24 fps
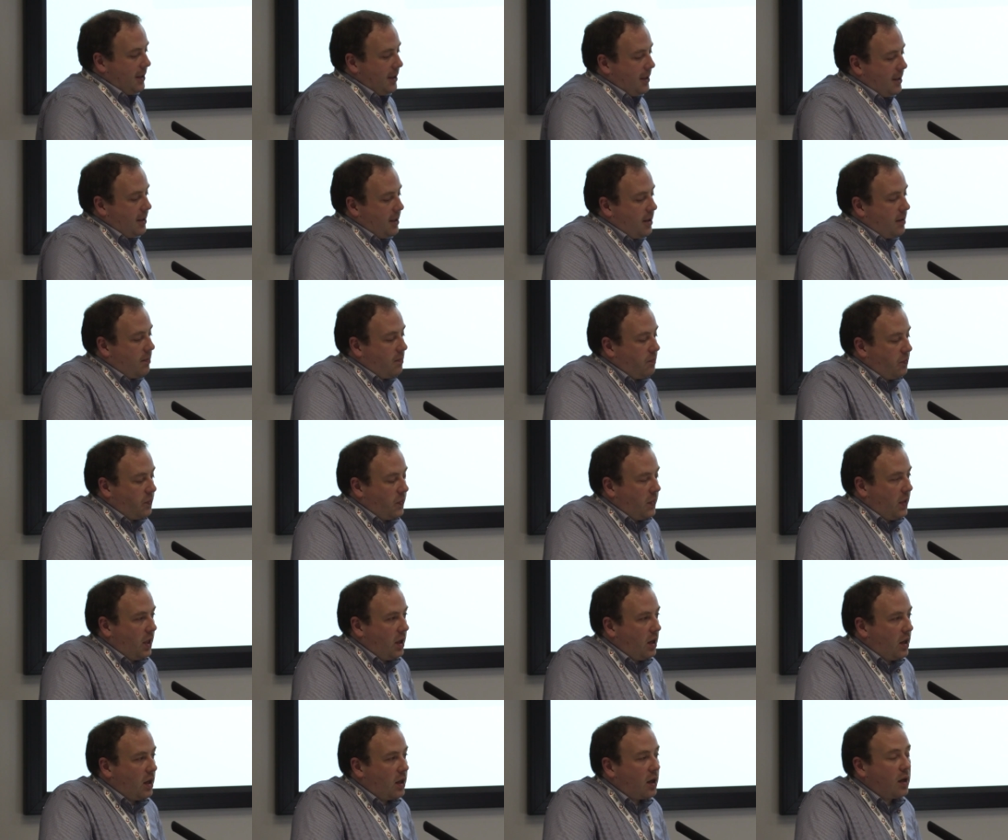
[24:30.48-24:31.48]
And
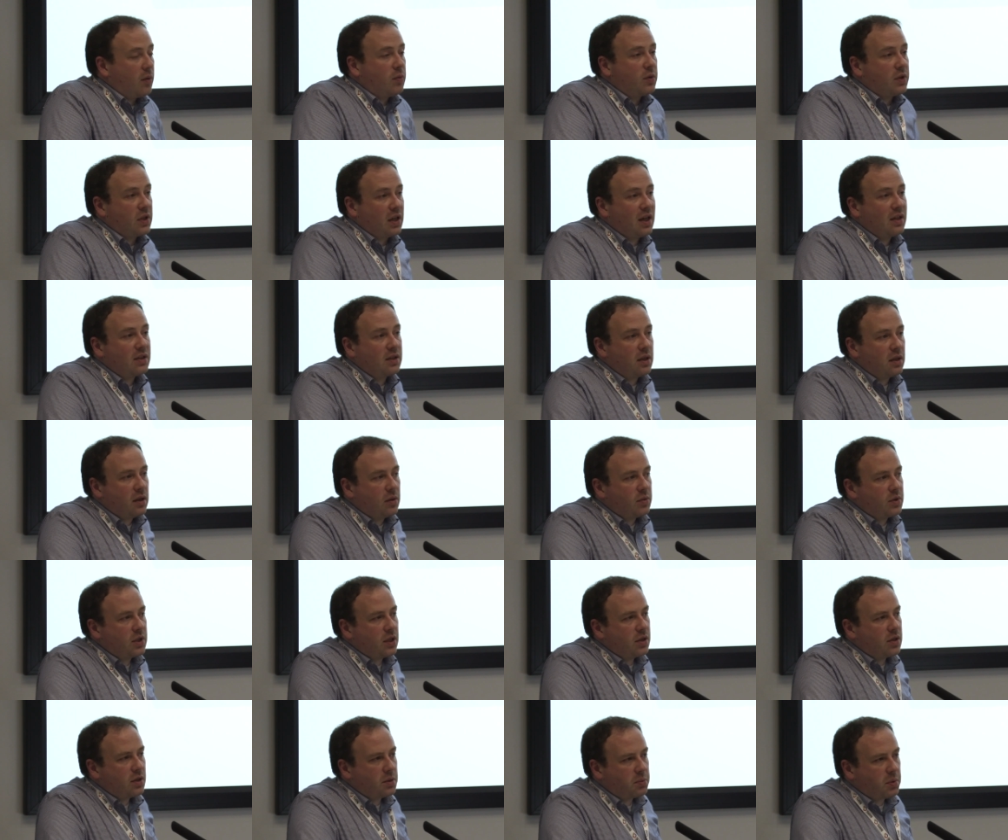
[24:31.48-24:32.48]
the last thing I would
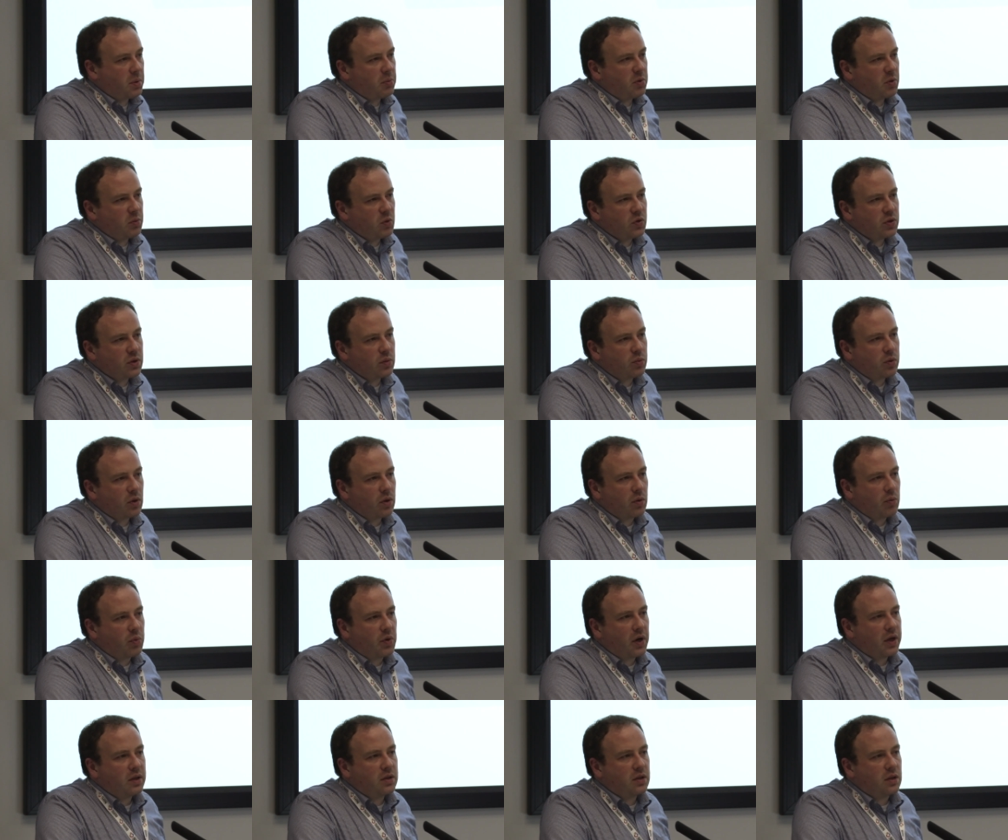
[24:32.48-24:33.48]
say to you is probably the most
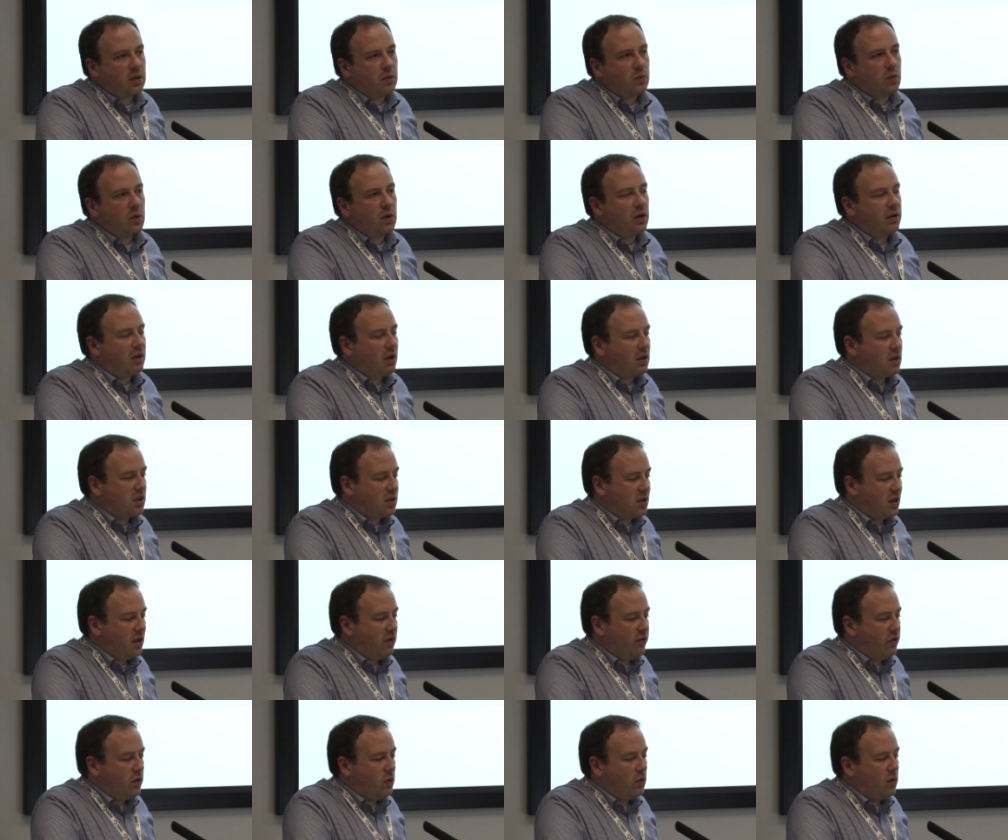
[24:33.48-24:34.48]
important practical one, and that is
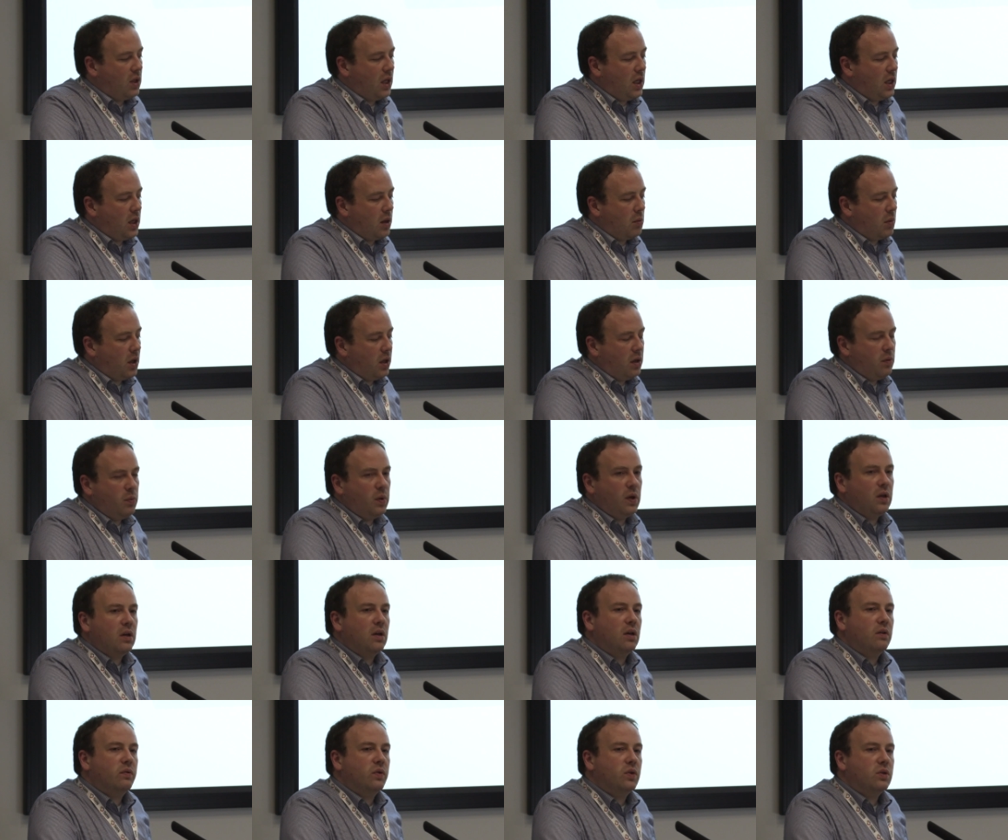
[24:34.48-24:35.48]
if you think it might be
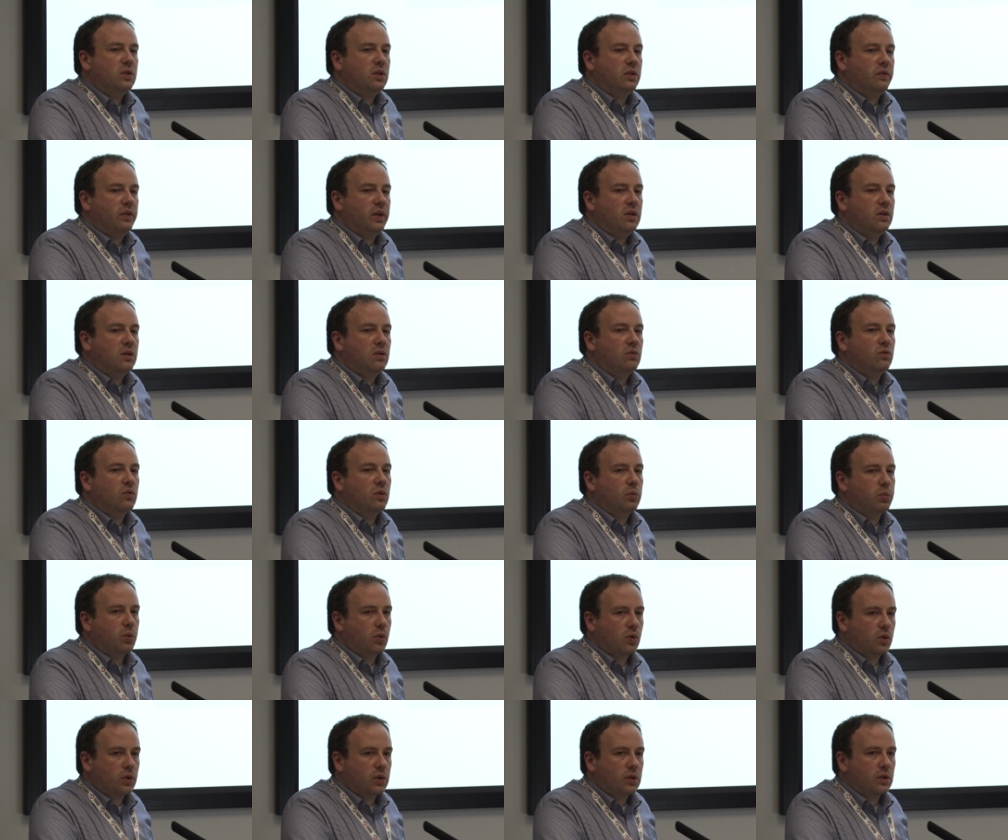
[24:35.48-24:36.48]
an adverse event,
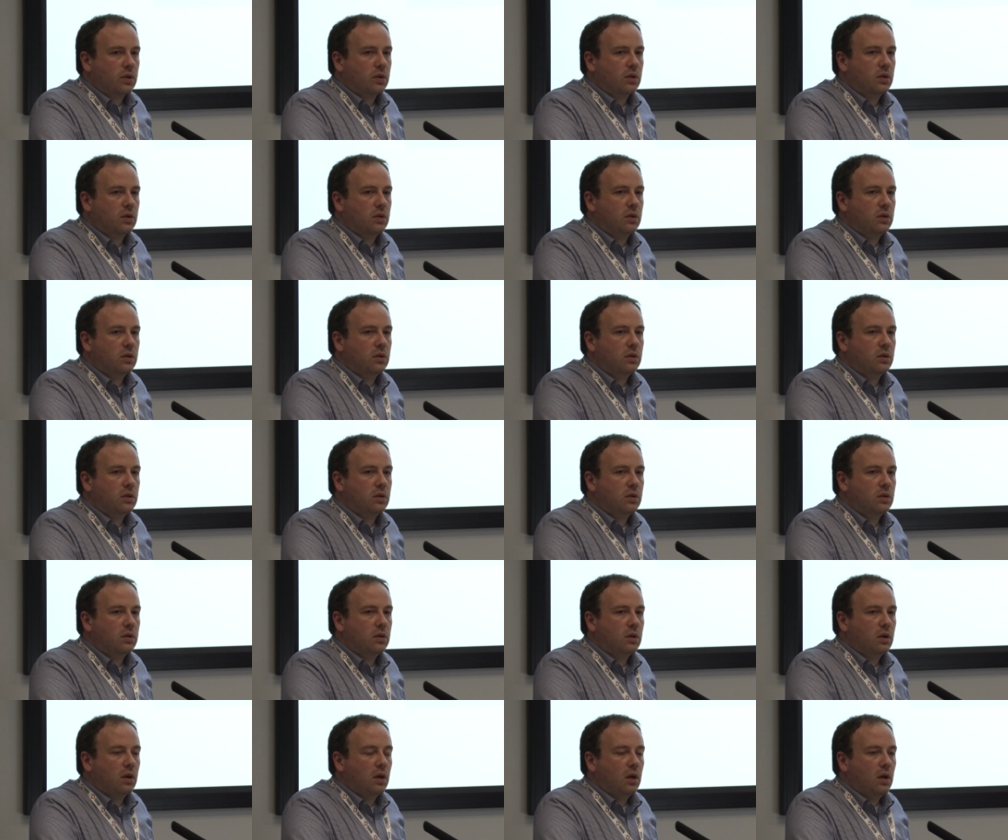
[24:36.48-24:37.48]
report it.
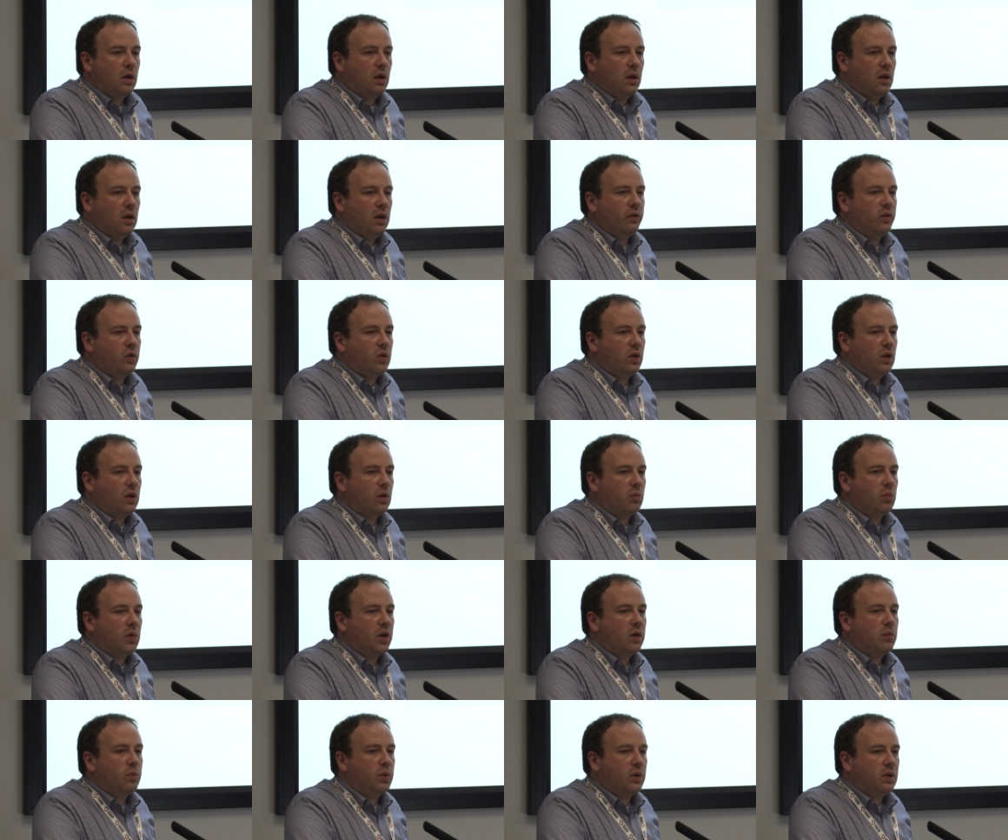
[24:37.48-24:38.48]
If you think it
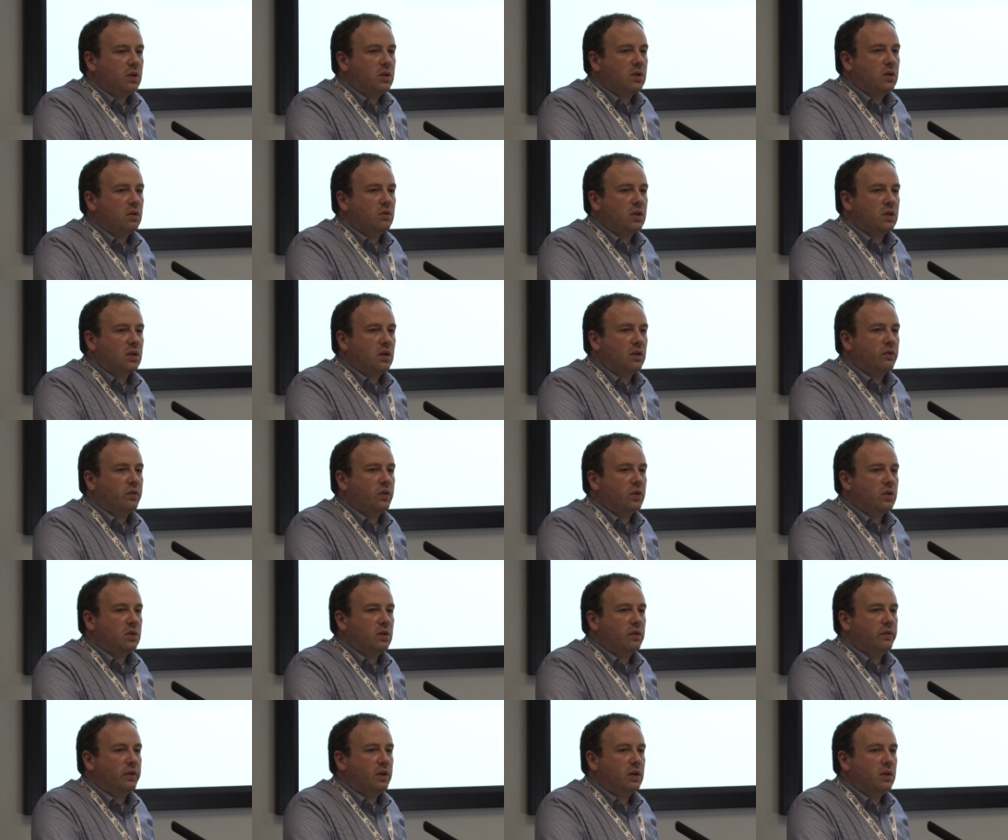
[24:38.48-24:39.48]
might be a serious
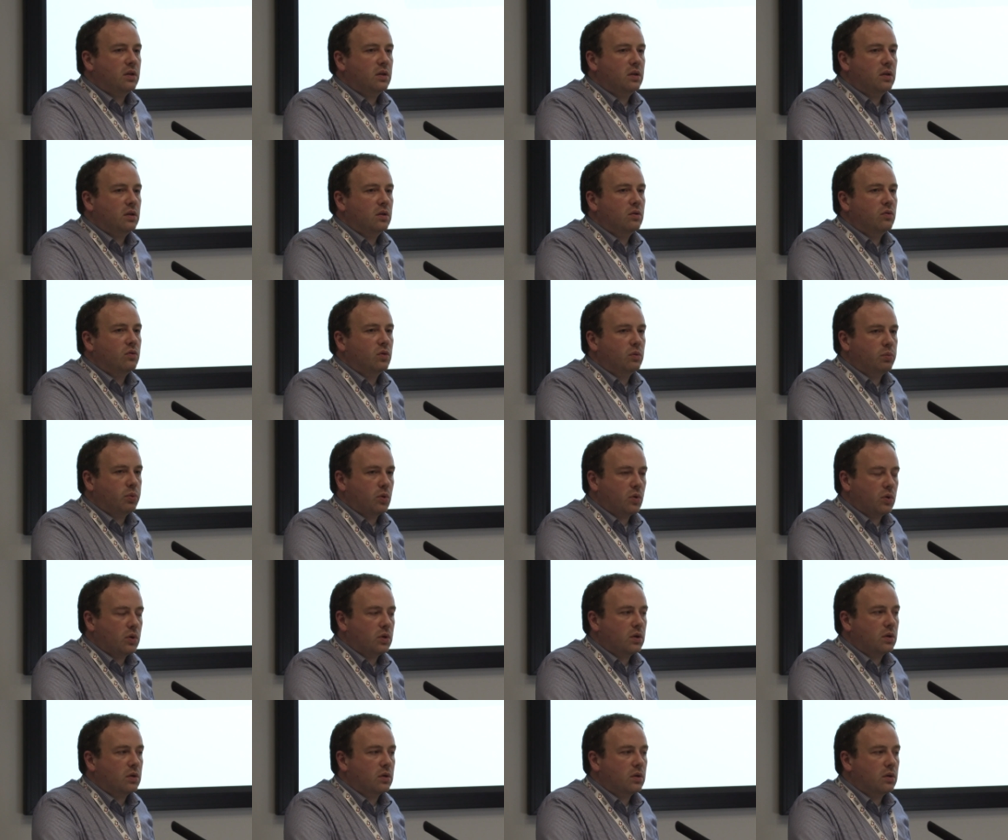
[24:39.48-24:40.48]
adverse event,
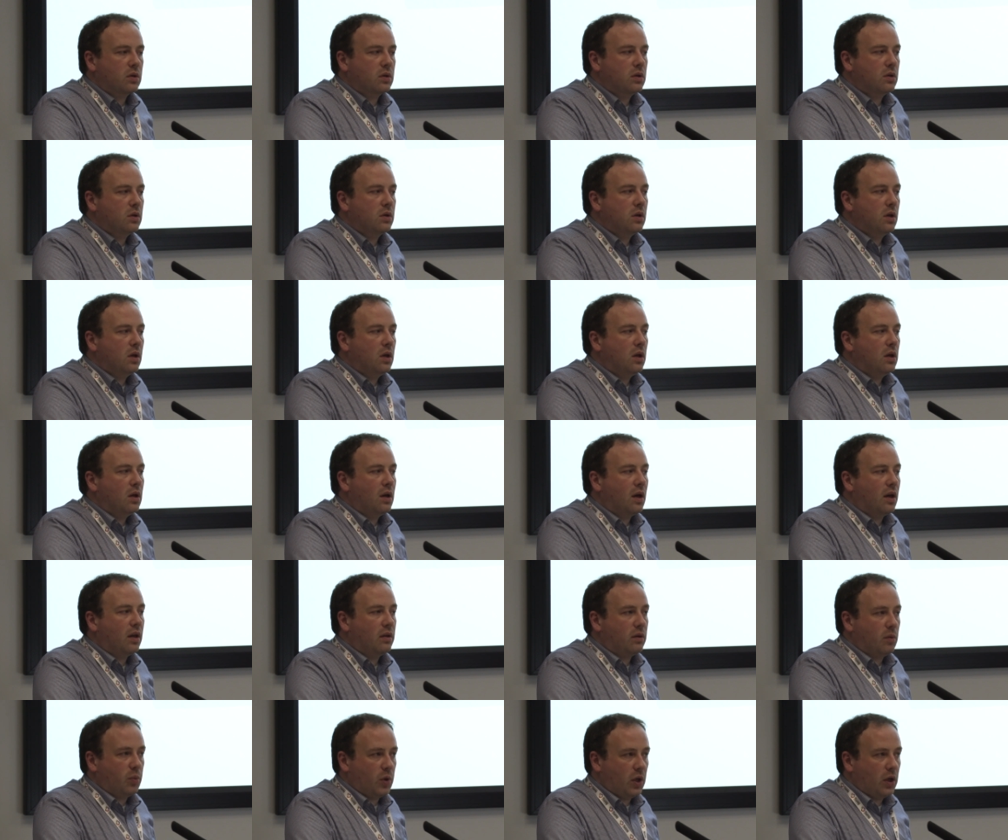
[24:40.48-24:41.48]
report it
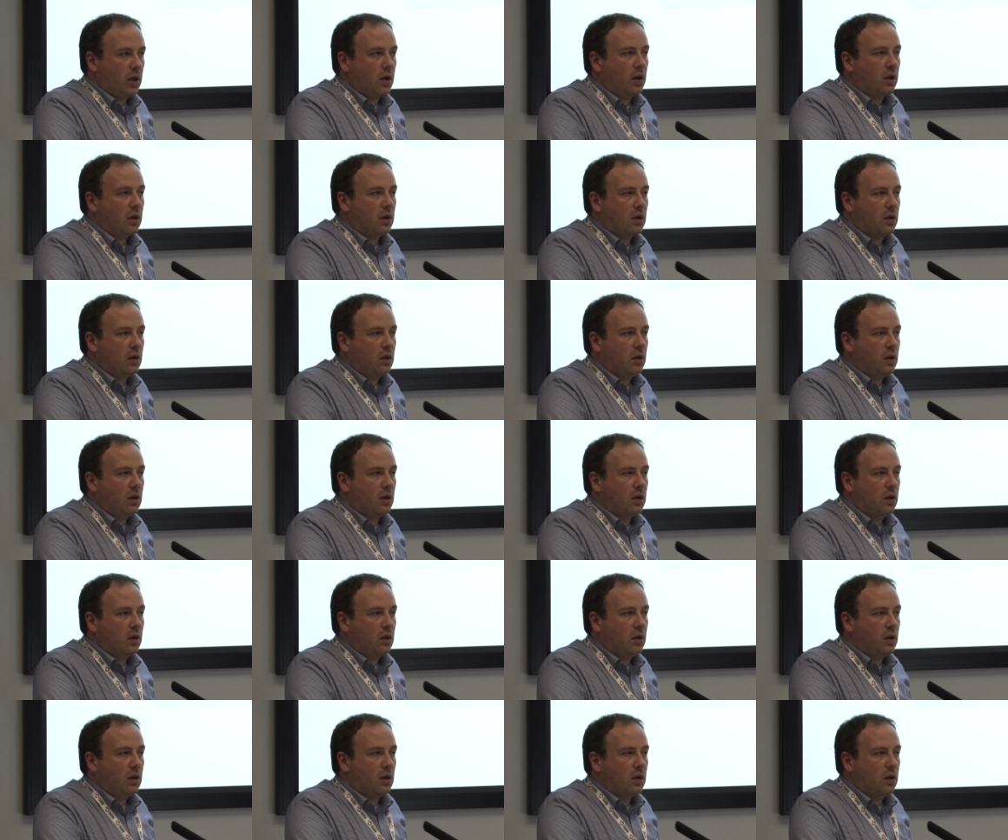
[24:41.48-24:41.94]
at the beginning.